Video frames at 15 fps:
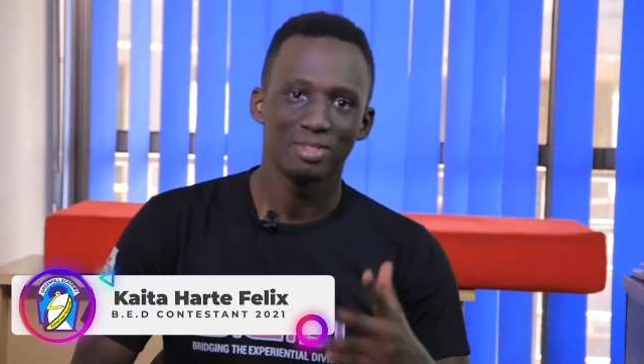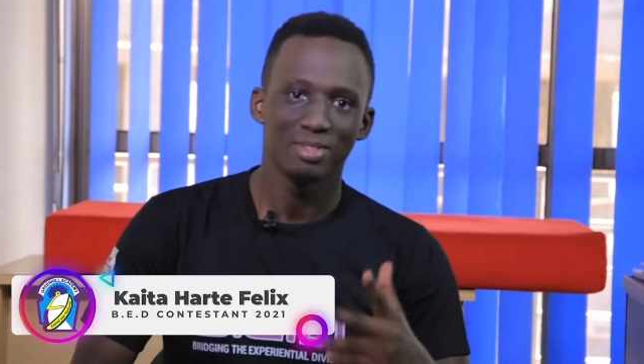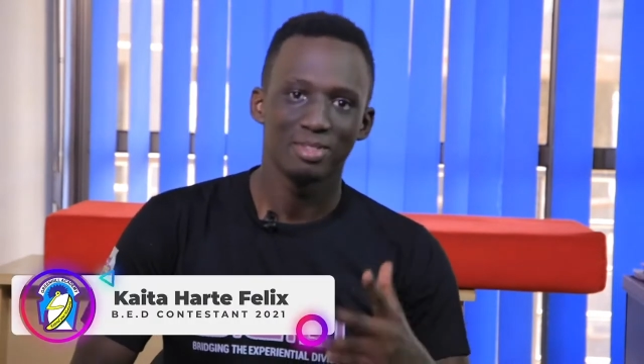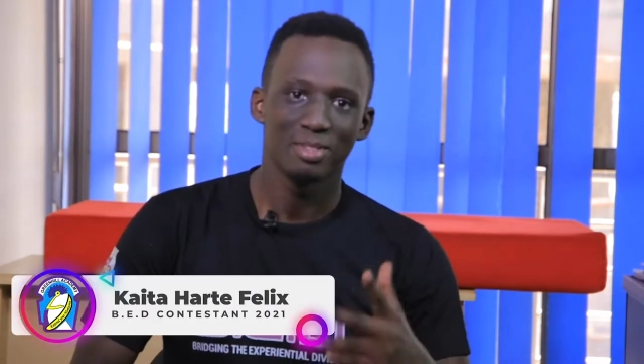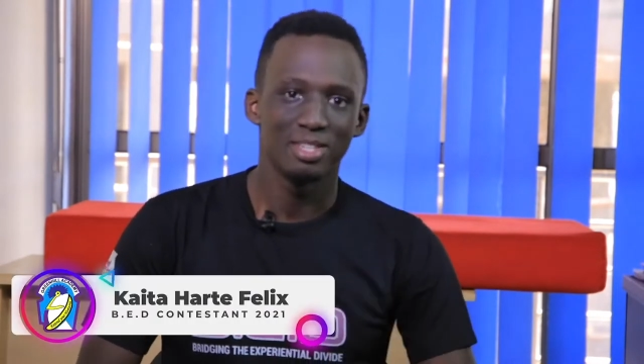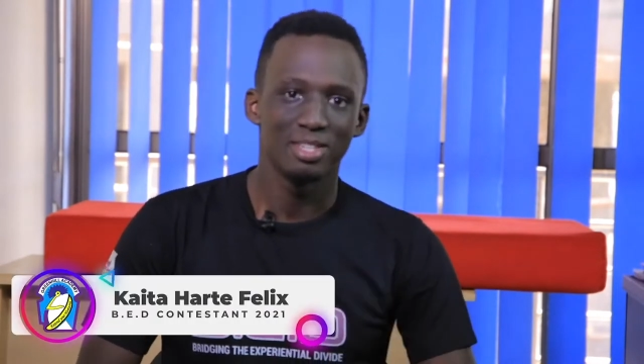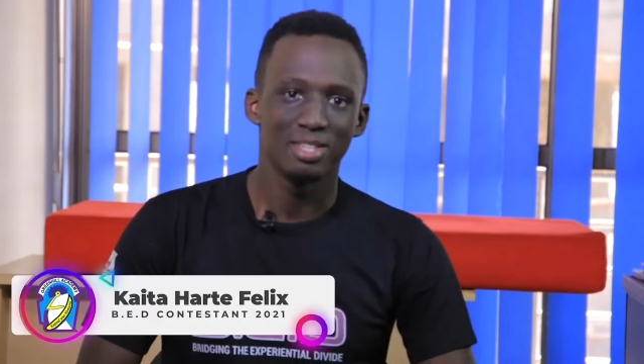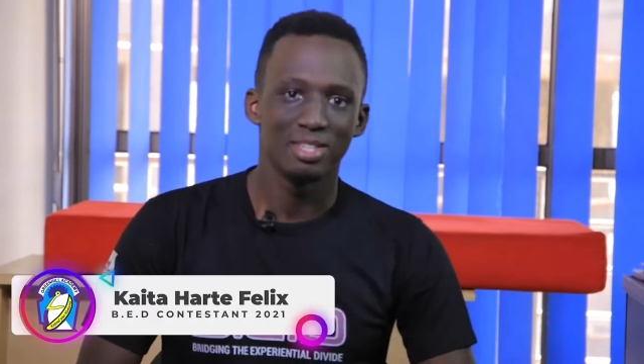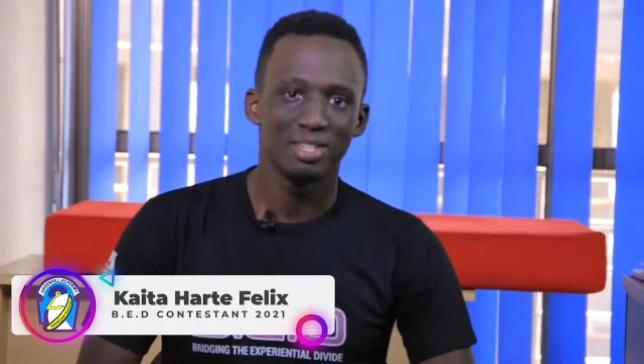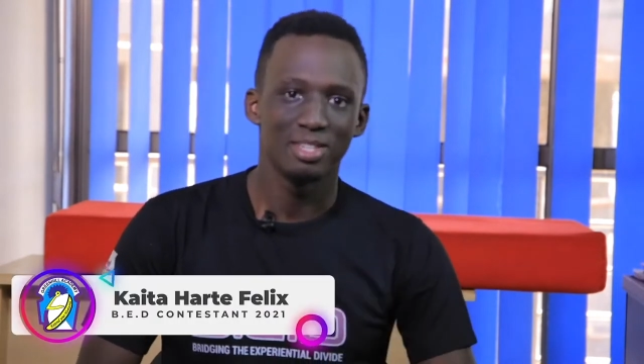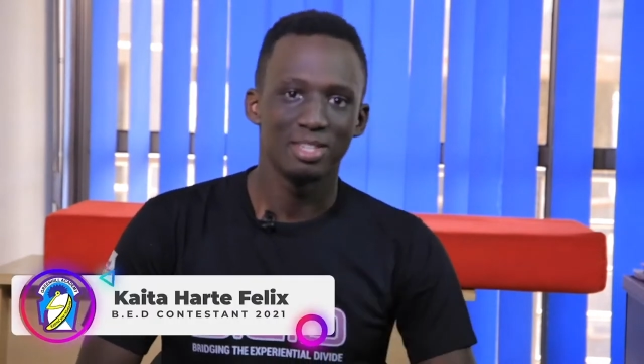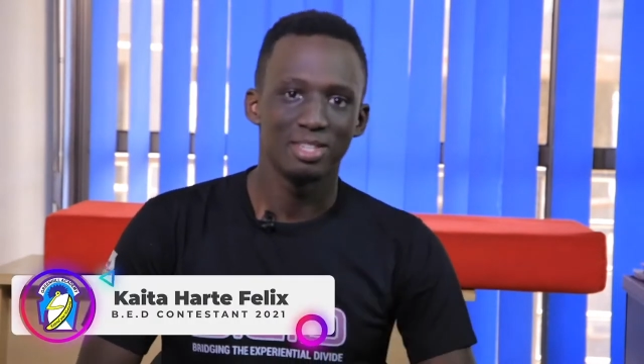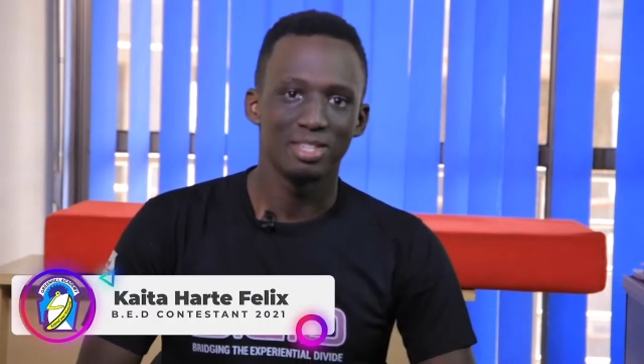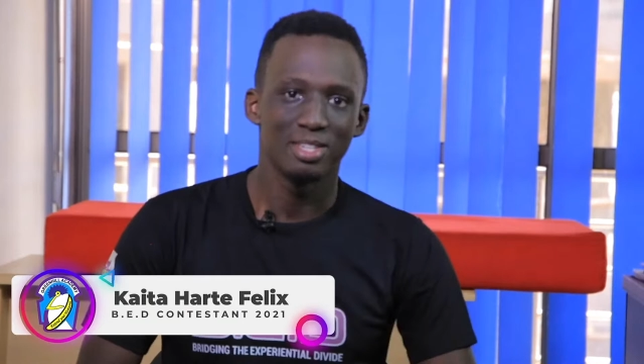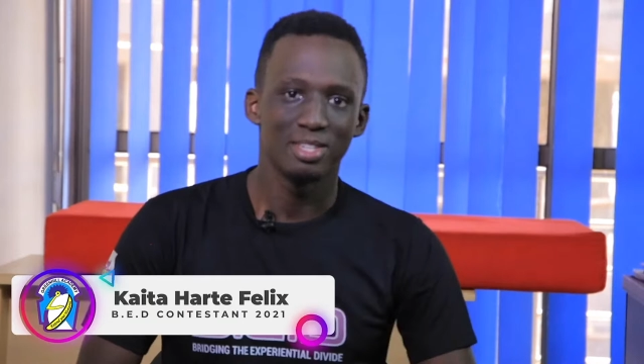definitely it
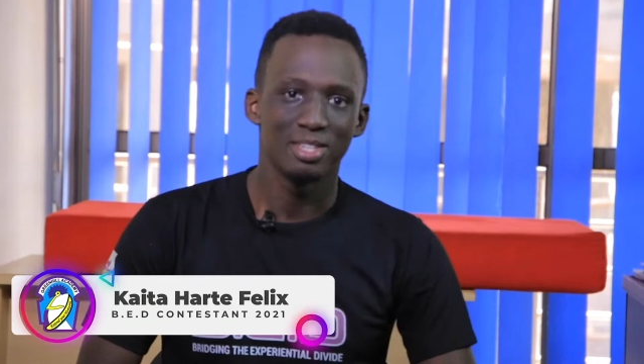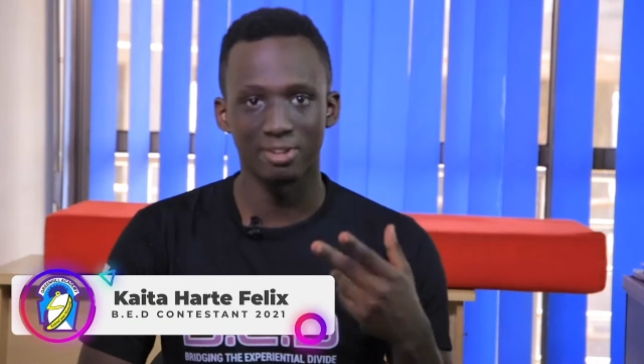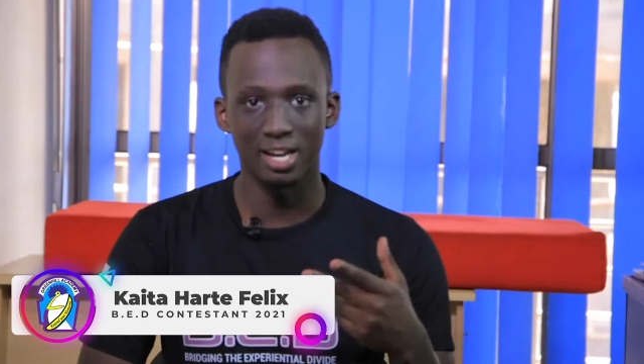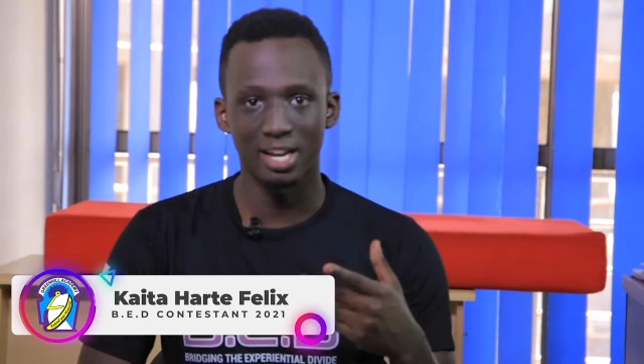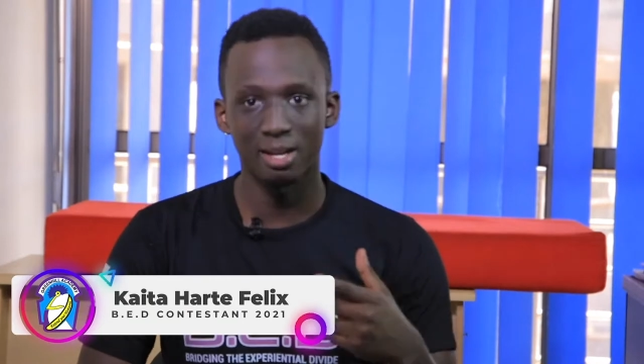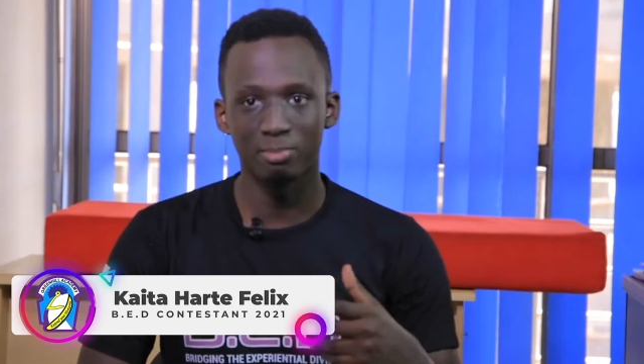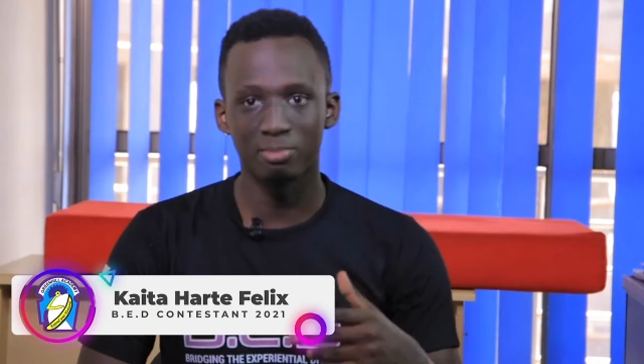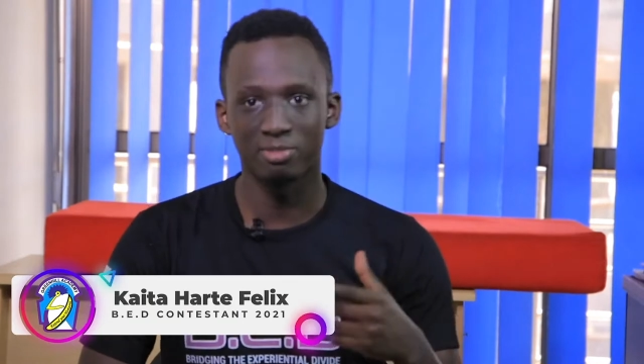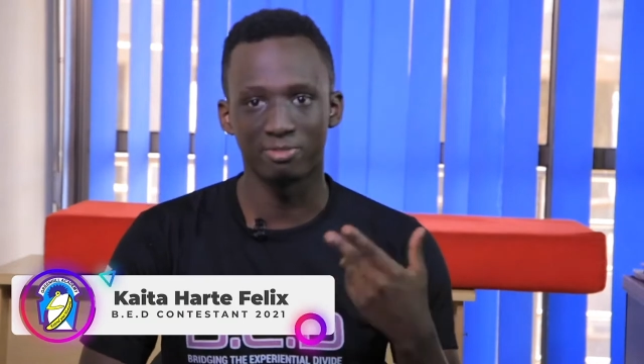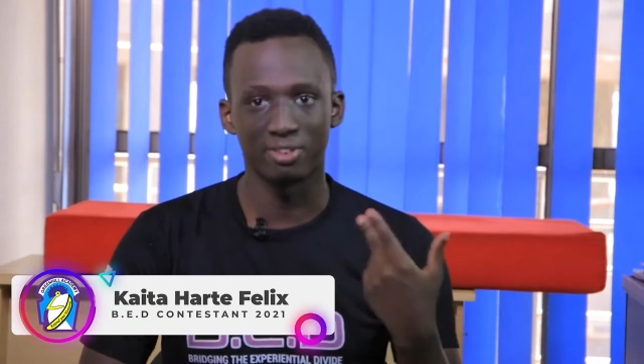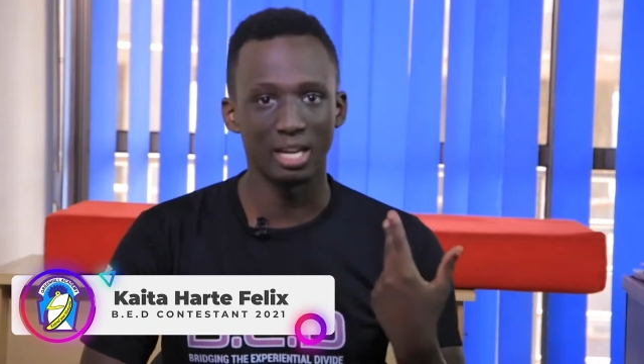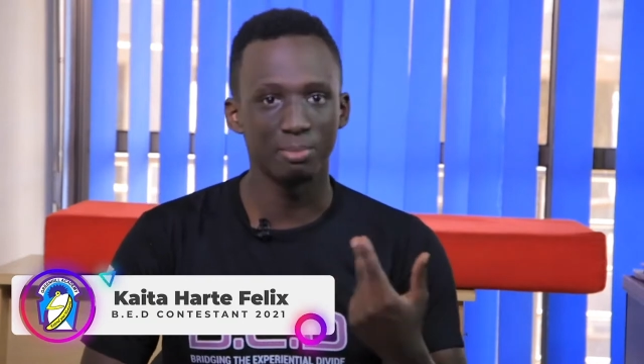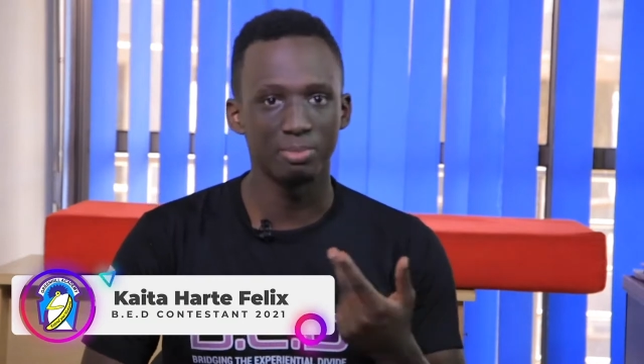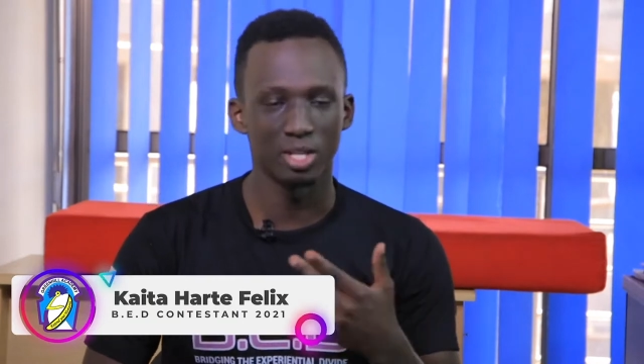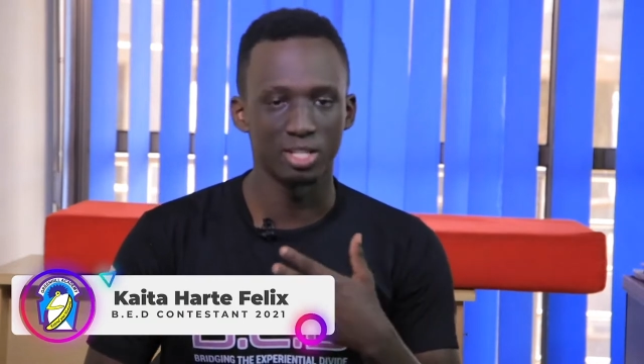will be vibes,
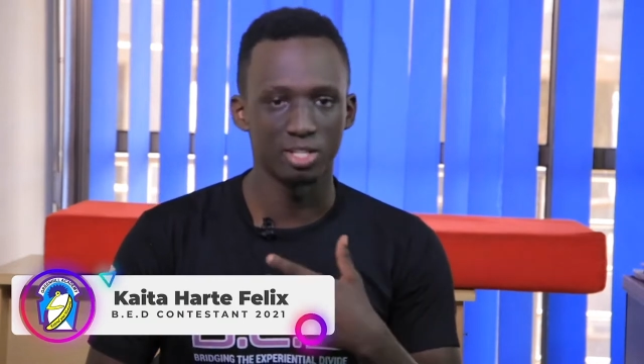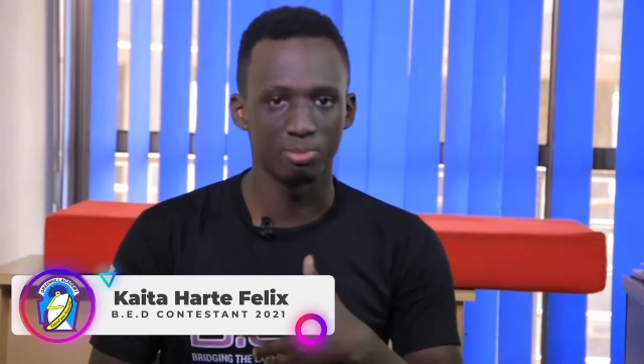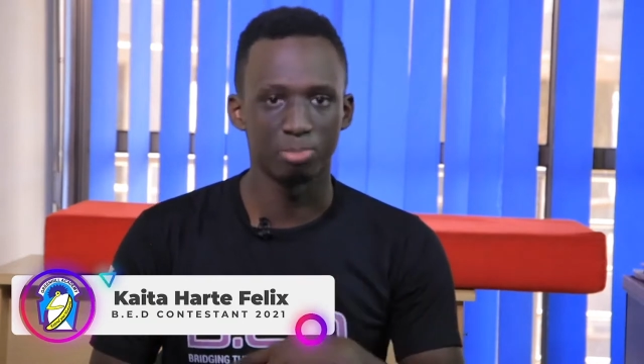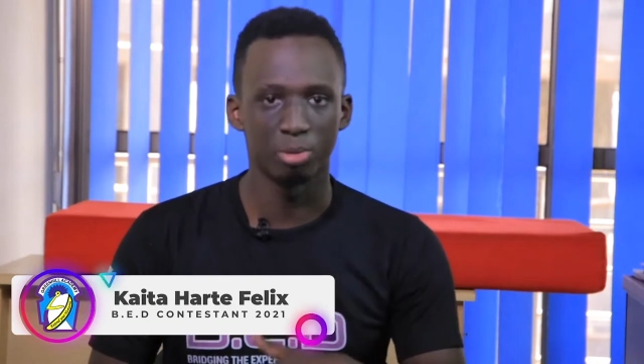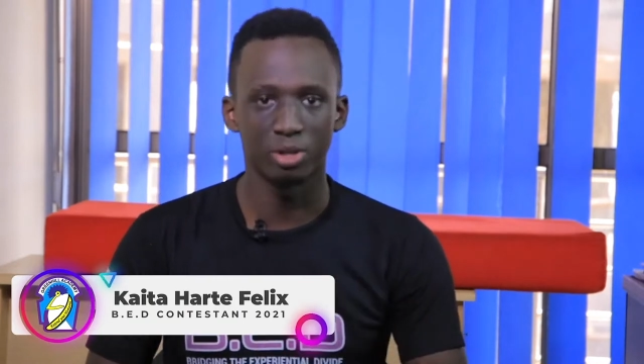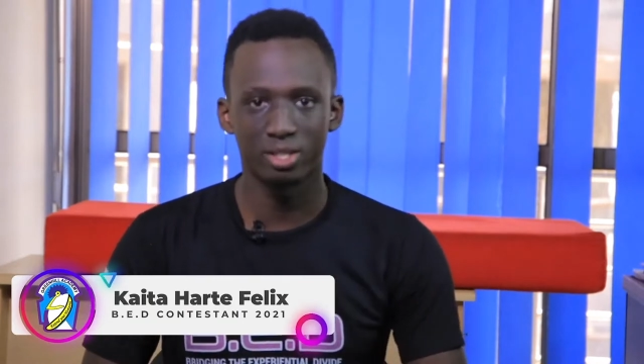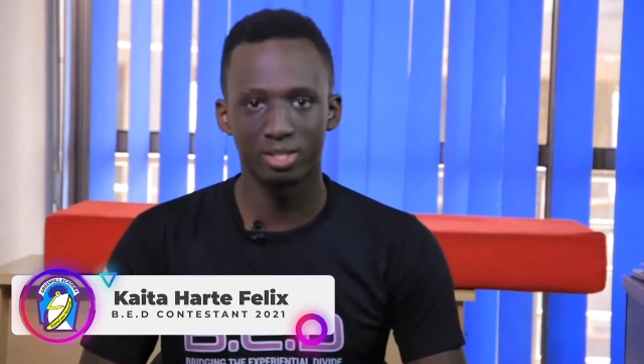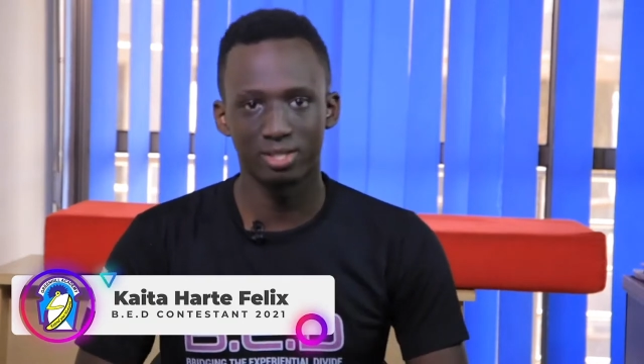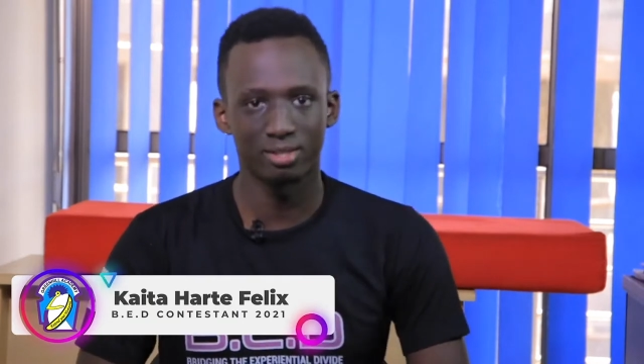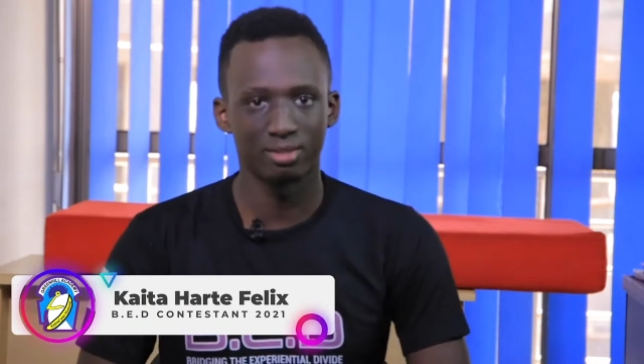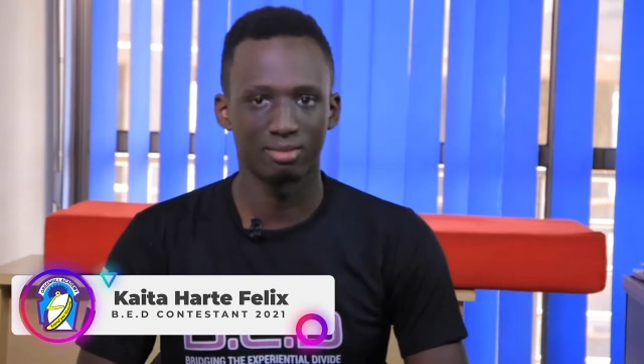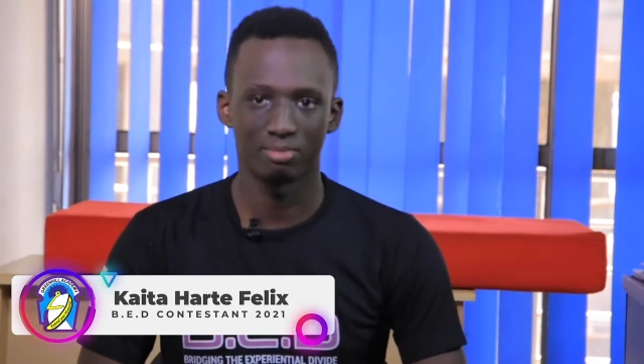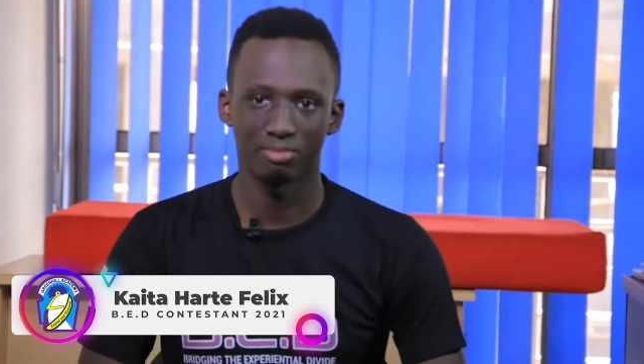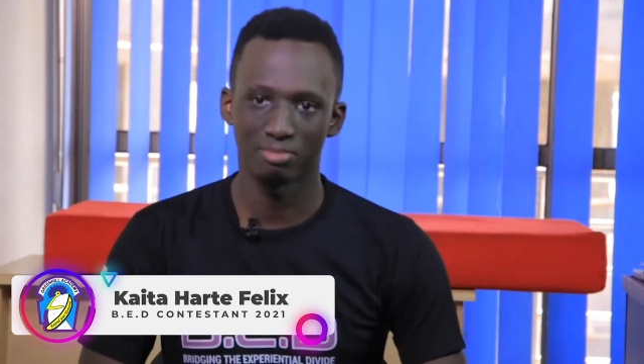vibes and sports.